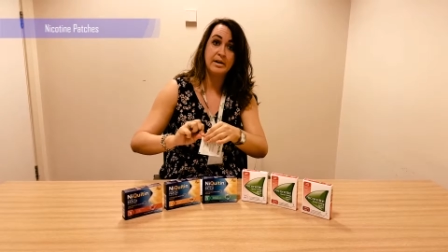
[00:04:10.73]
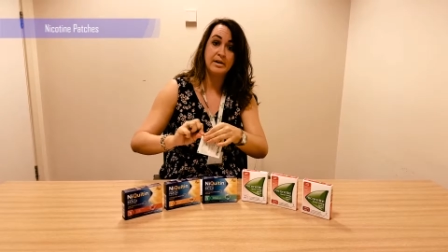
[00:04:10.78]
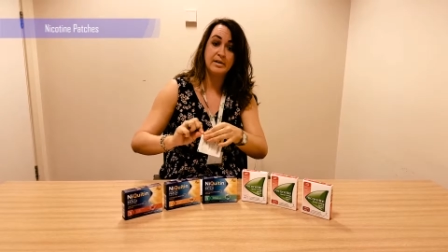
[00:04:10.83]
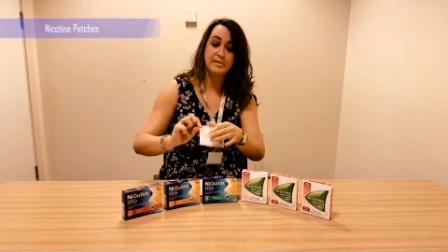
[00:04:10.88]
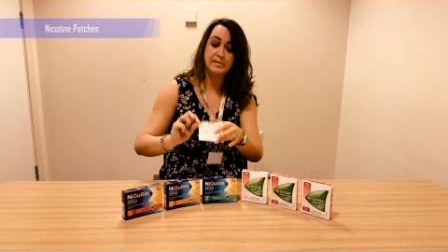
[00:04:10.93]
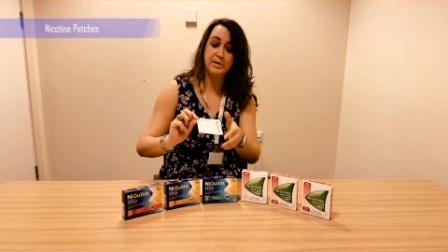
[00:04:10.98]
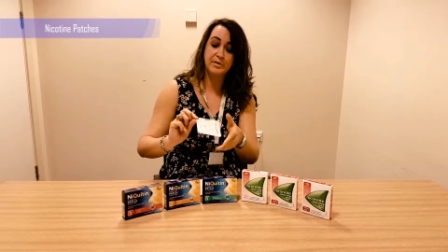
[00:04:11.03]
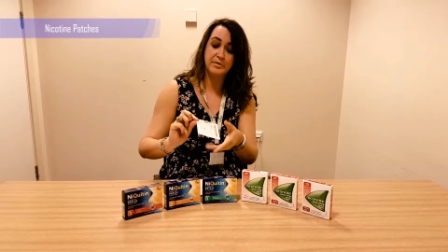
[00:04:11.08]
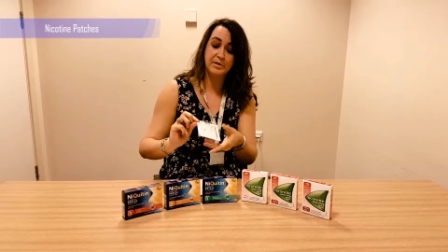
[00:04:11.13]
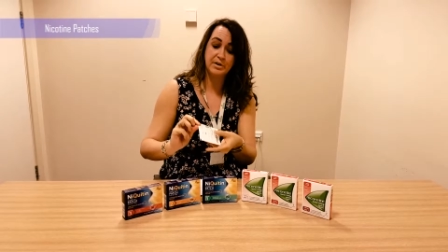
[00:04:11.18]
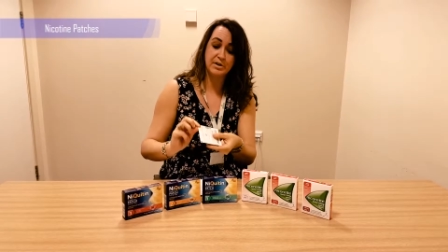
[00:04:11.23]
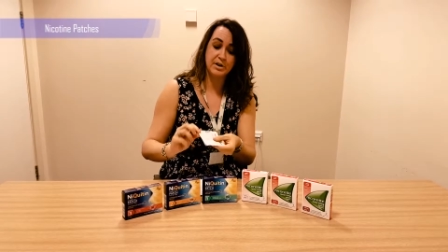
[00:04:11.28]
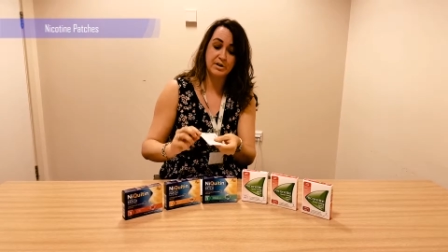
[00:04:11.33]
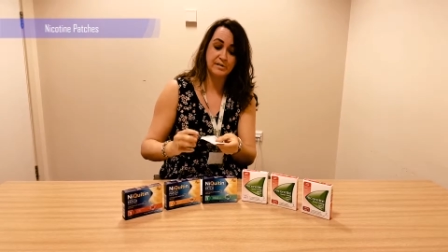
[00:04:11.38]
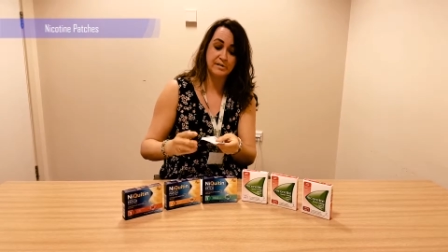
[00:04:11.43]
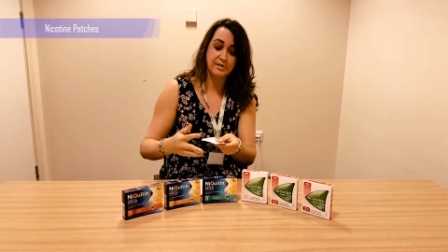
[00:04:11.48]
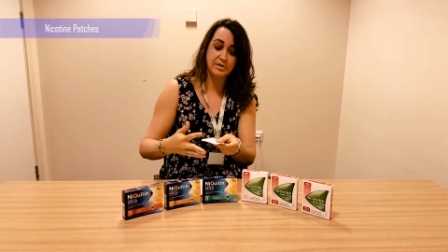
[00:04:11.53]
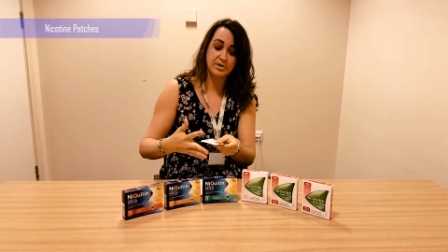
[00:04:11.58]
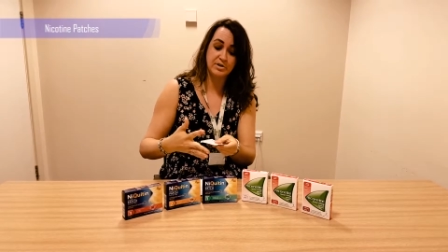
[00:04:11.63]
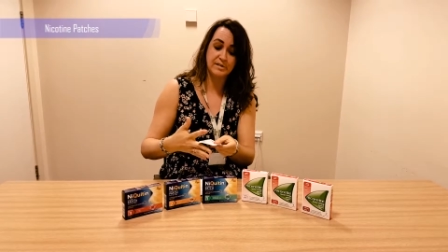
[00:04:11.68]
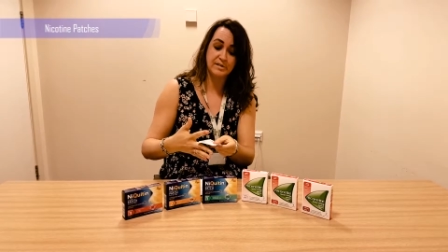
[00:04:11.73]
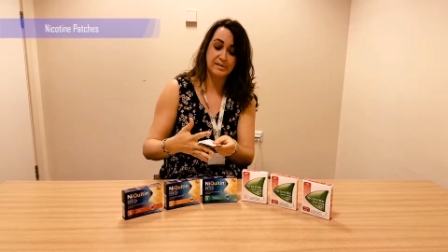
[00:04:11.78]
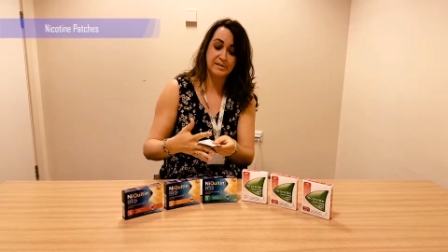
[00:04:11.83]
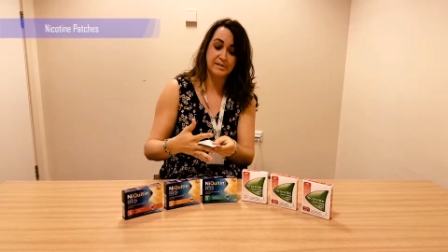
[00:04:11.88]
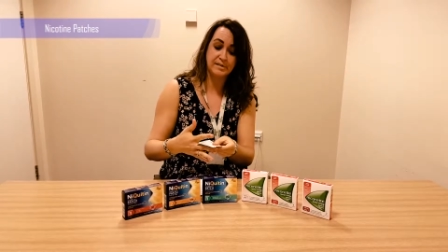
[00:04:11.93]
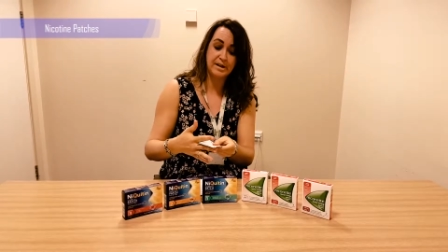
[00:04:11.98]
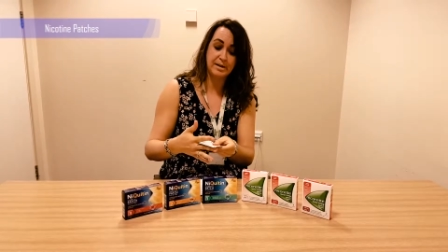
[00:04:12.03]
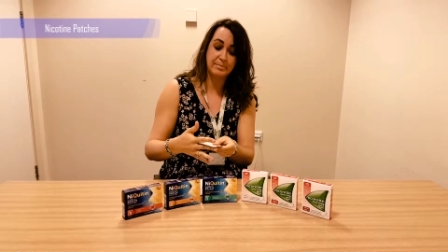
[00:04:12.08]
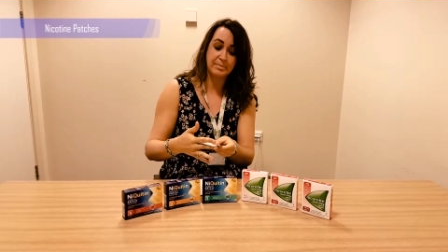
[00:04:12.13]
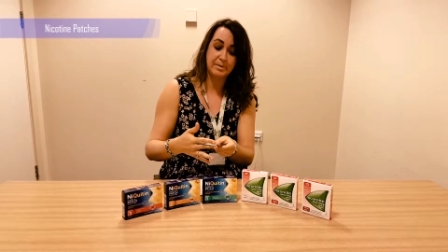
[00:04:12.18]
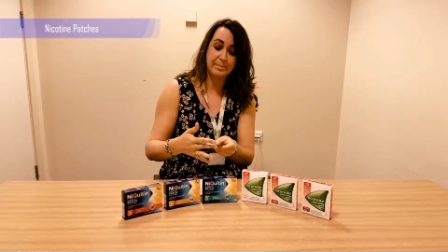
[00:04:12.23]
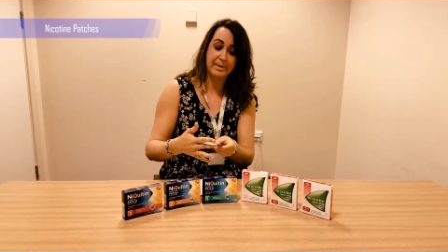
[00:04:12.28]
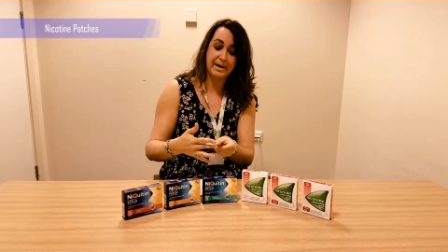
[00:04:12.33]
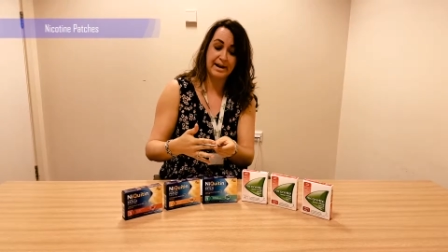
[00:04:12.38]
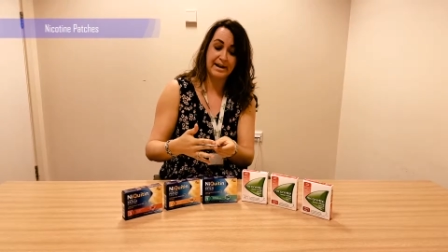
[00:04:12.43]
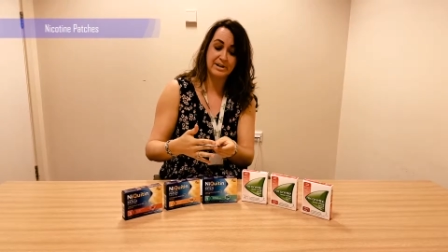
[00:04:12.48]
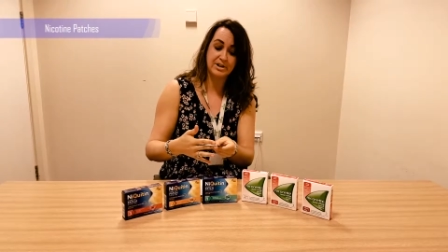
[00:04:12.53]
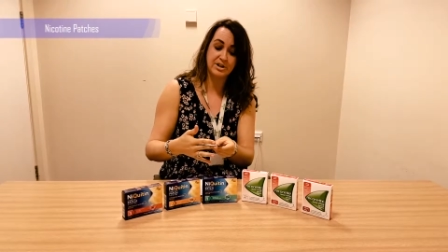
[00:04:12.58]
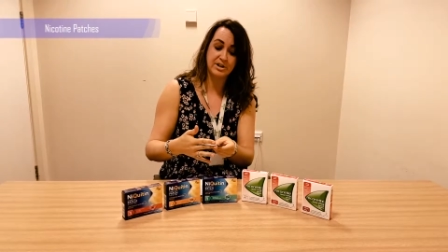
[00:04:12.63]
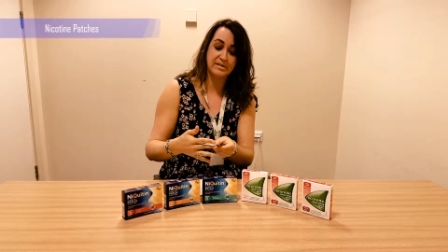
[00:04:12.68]
So if your nurse could just snip the
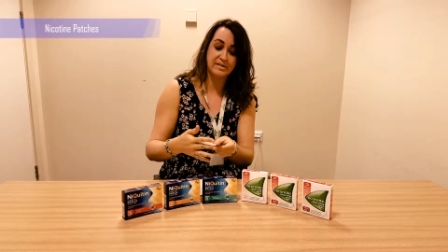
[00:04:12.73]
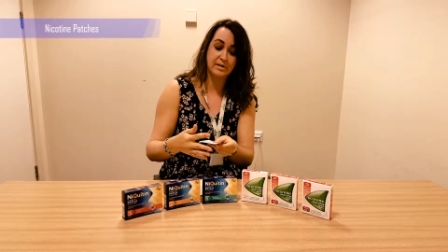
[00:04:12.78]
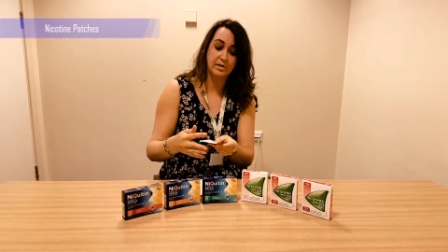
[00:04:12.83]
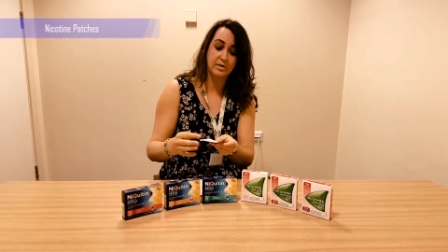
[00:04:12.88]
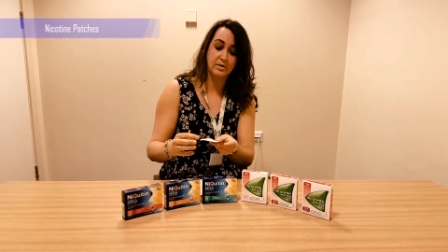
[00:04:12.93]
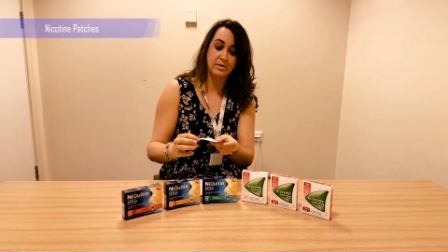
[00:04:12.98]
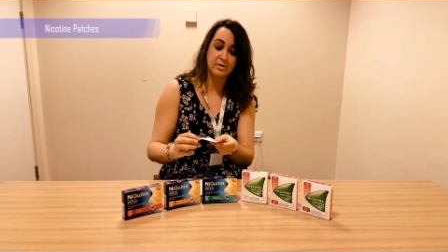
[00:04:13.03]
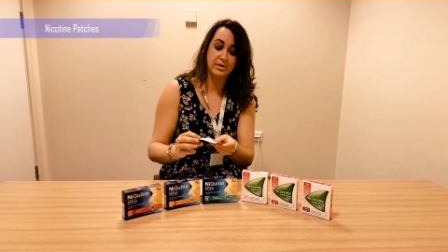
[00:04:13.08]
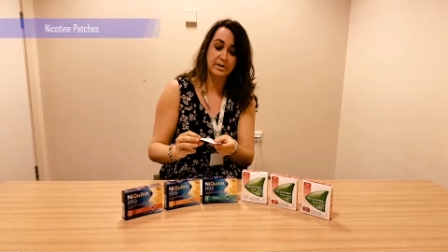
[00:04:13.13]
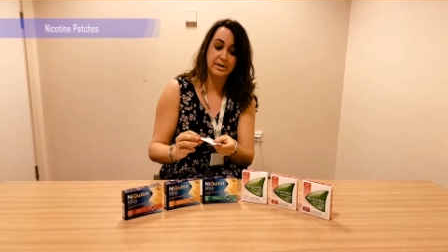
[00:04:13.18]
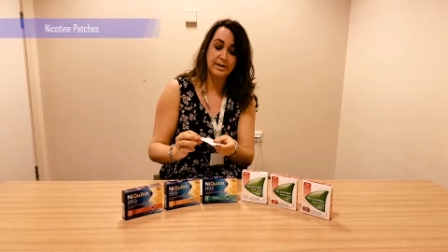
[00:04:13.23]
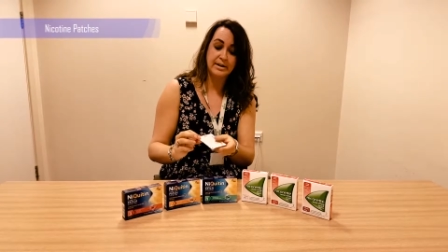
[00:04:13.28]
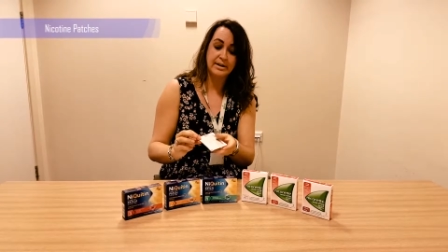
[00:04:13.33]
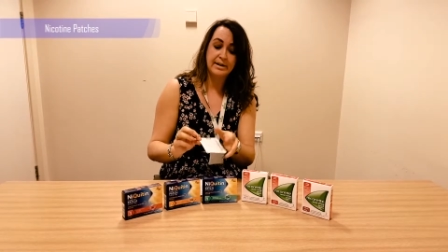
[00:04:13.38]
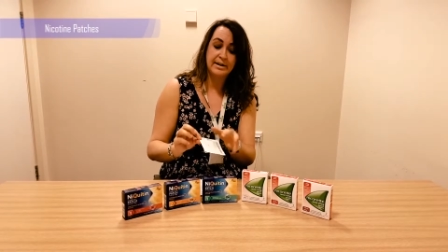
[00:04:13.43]
patches along,